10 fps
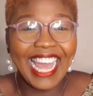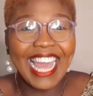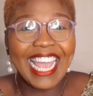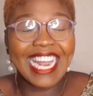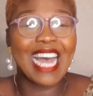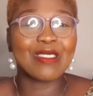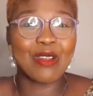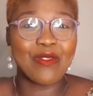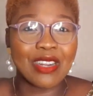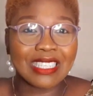It hasn't a
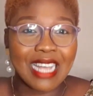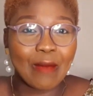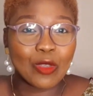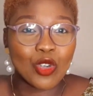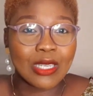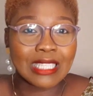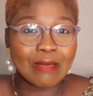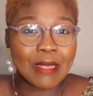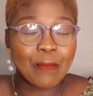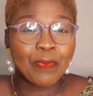fun time, trust
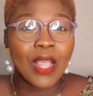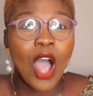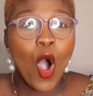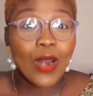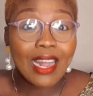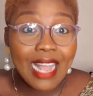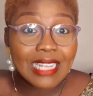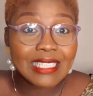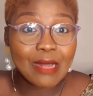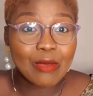me. On our
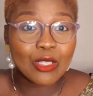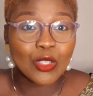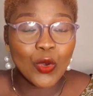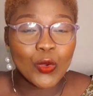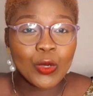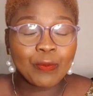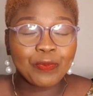next episode,